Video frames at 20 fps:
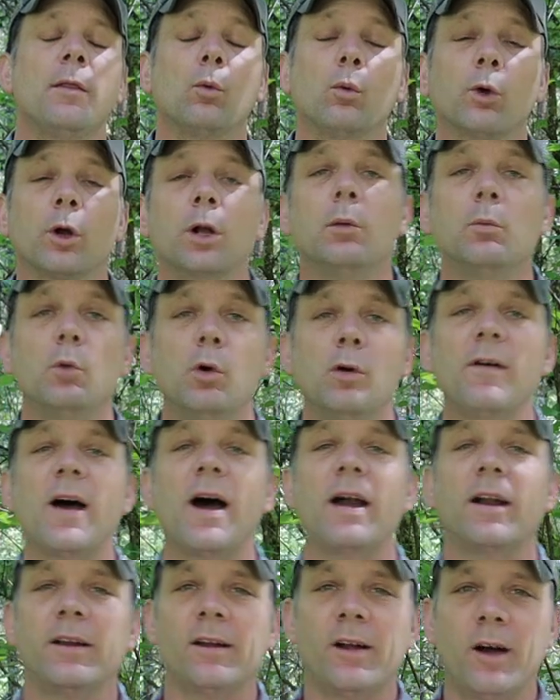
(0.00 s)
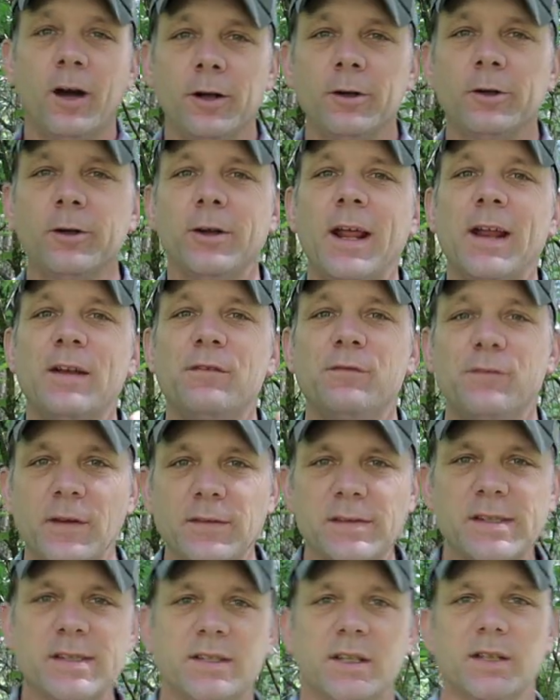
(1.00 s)
that we're gonna move out at
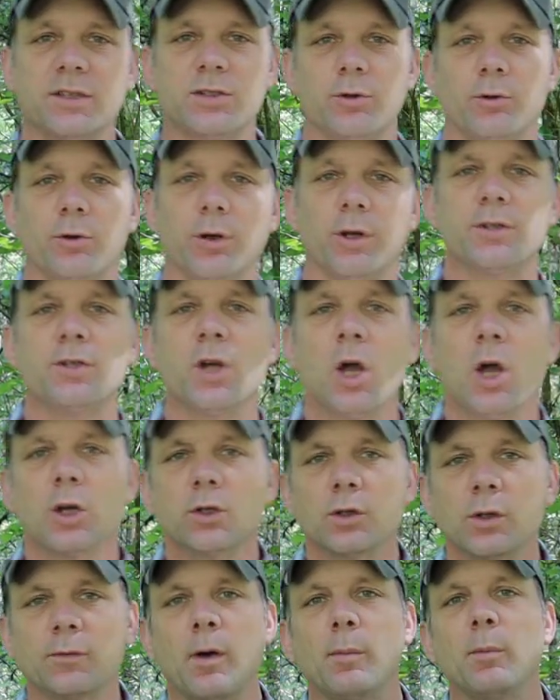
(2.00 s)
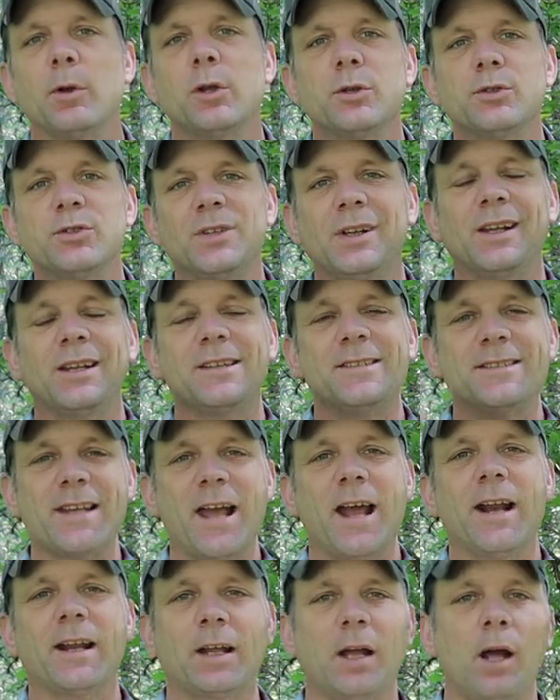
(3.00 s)
156 degrees. So if I'm gonna use a
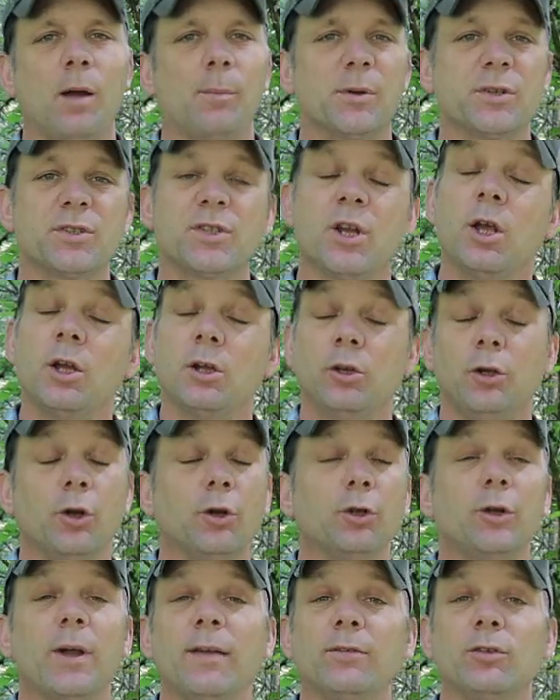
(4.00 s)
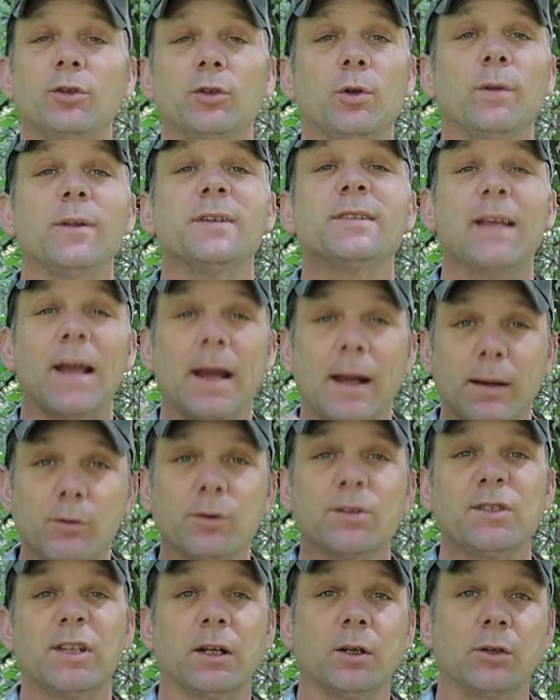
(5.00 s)
Lanzetta compass, you know, you have to do this
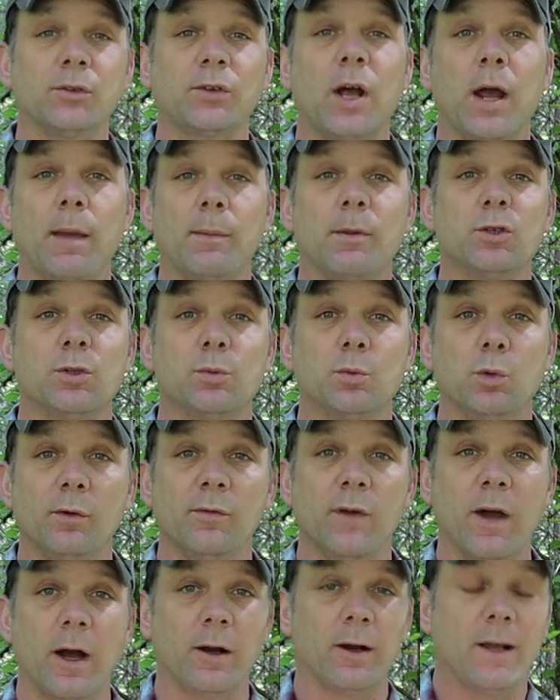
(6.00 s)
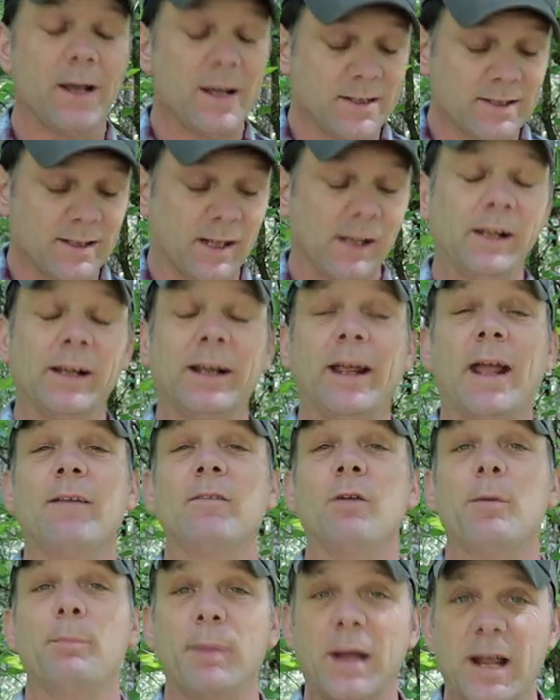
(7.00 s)
every single time that you move out. It's not like
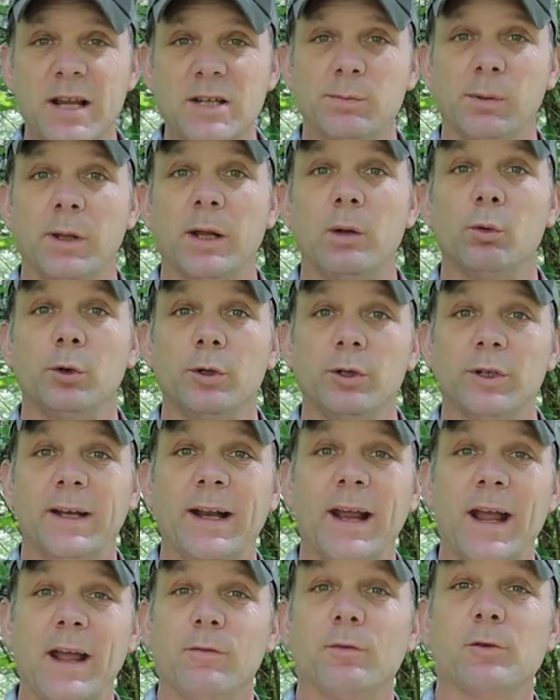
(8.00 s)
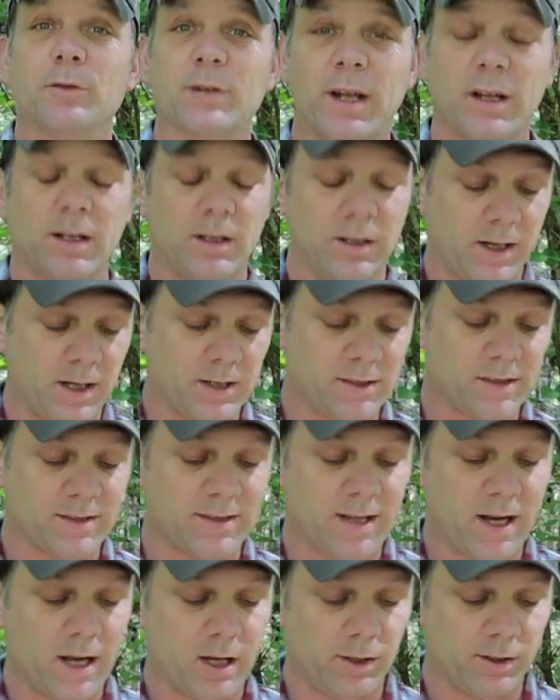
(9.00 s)
having a base plate where you can have your declination
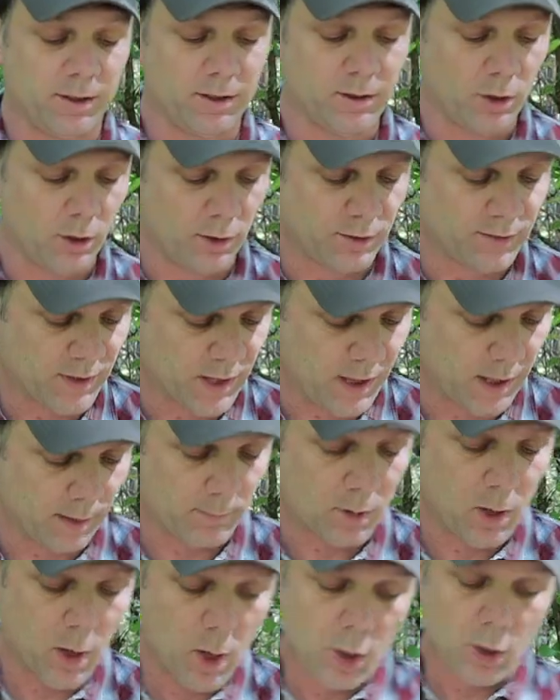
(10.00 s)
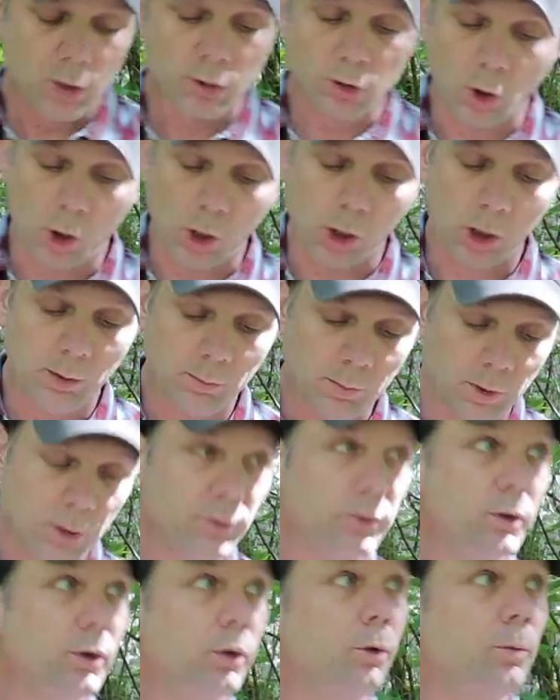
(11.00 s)
dialed in all the time. So all I'm gonna
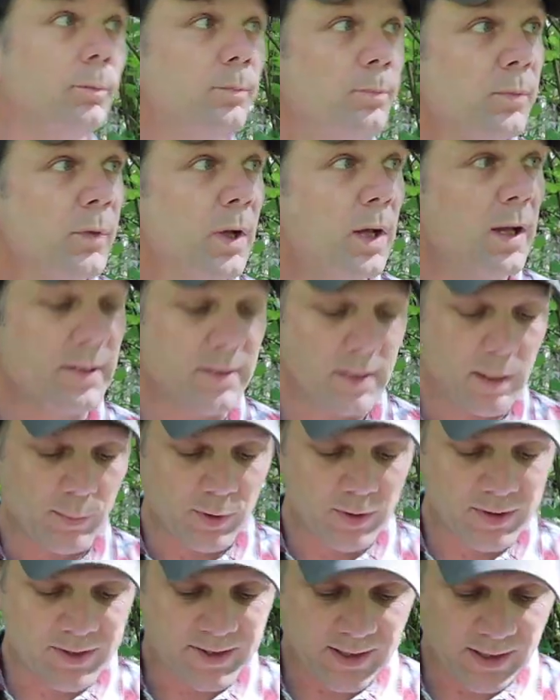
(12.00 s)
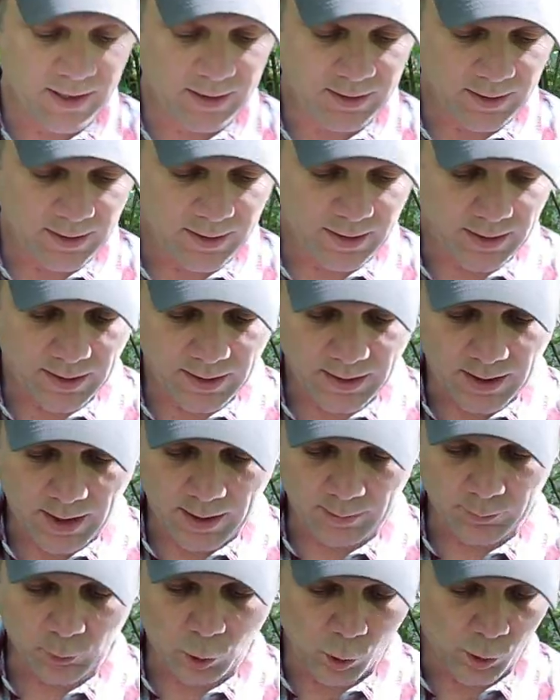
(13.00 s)
do is I'm gonna sit and
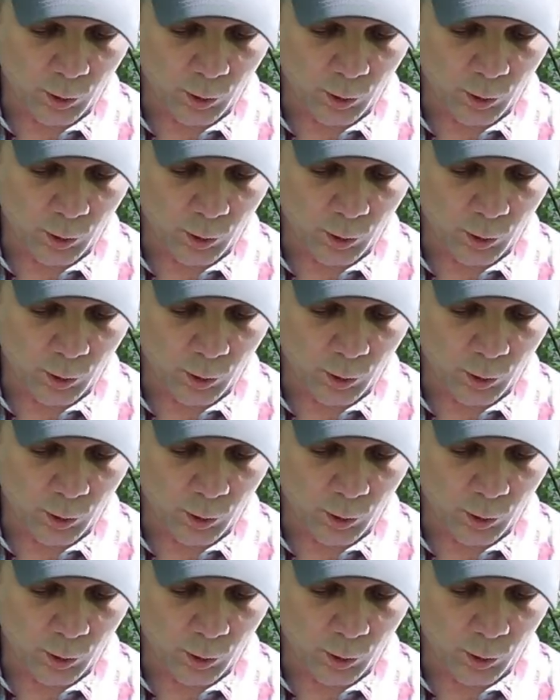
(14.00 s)
I'm